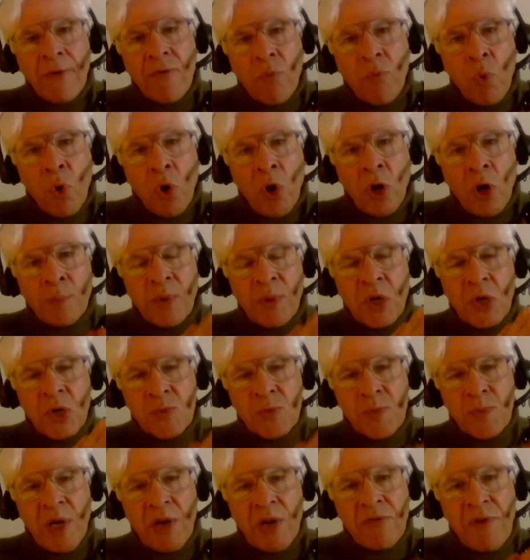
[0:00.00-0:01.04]
of work
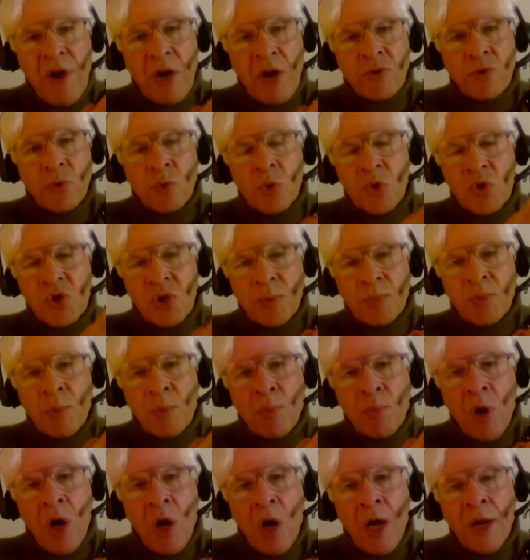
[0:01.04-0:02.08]
because manufacturing was shipped
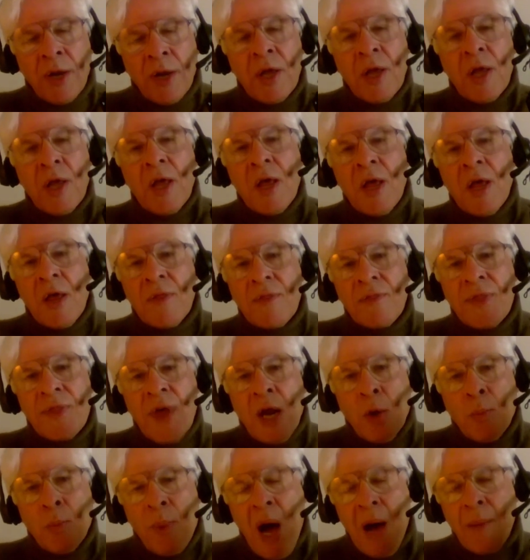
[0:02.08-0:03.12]
abroad,
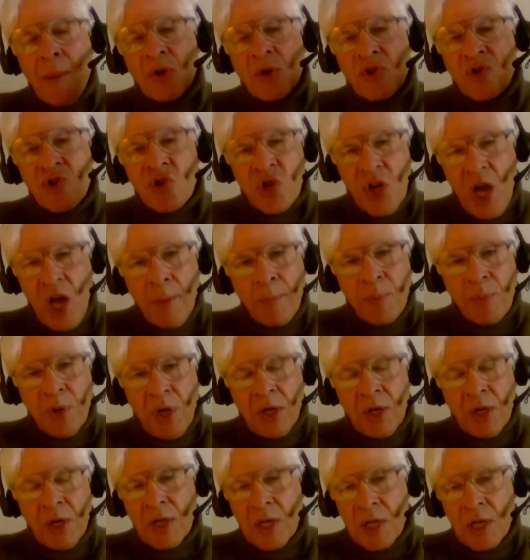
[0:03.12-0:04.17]
that Obama
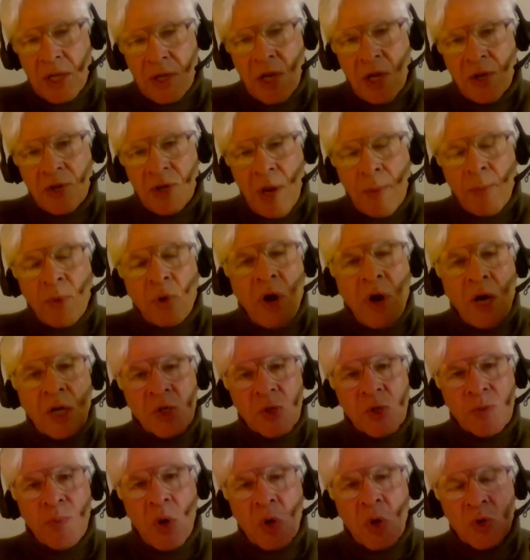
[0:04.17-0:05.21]
championed and
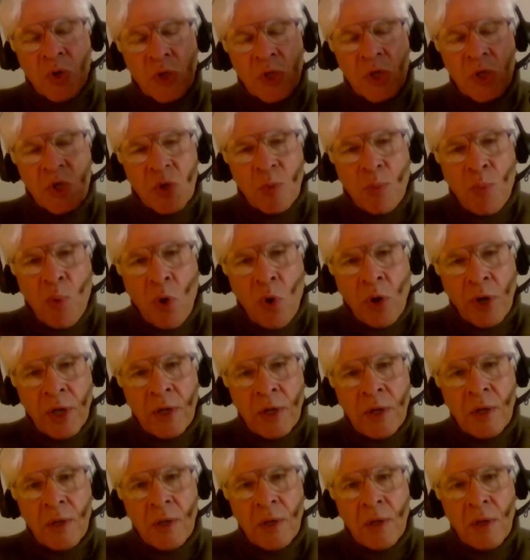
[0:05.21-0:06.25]
Democrats supposedly
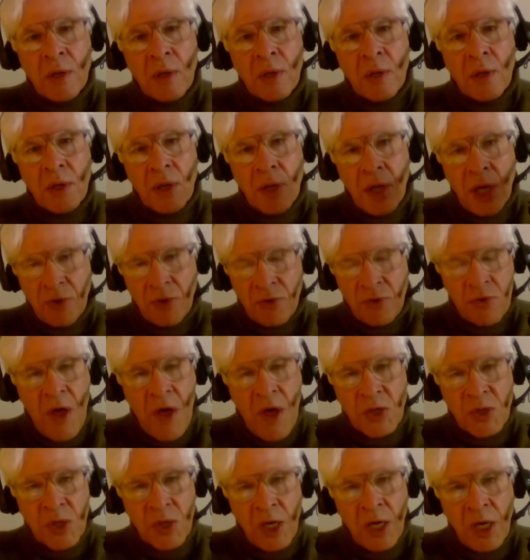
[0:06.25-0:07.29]
supported in
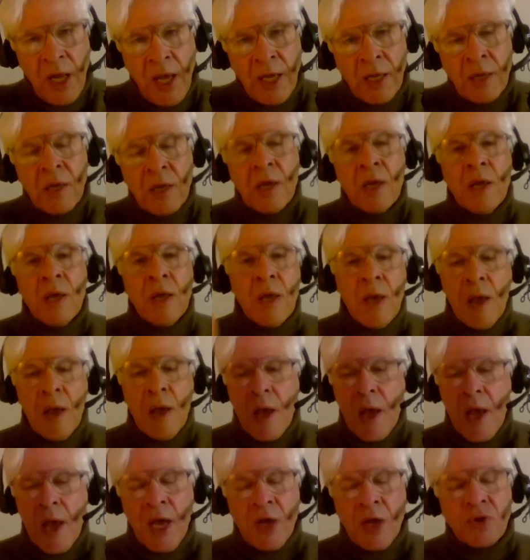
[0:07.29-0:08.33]
2008.
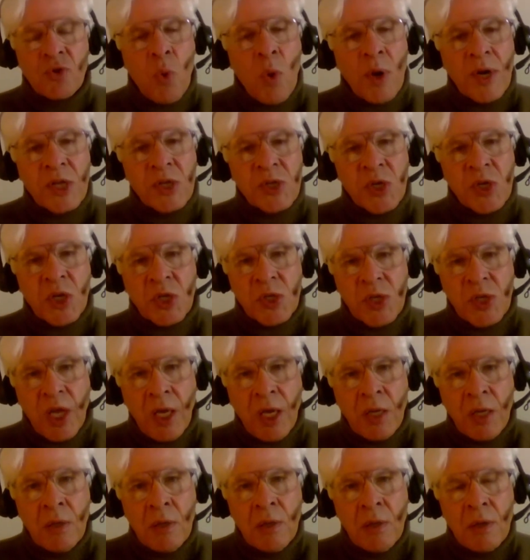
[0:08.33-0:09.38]
In
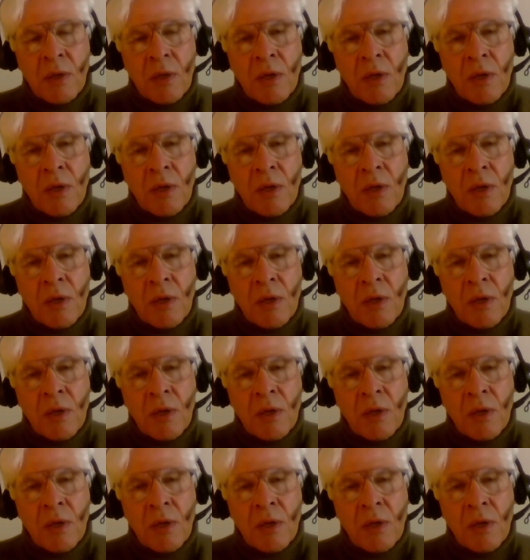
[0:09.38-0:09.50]
2016,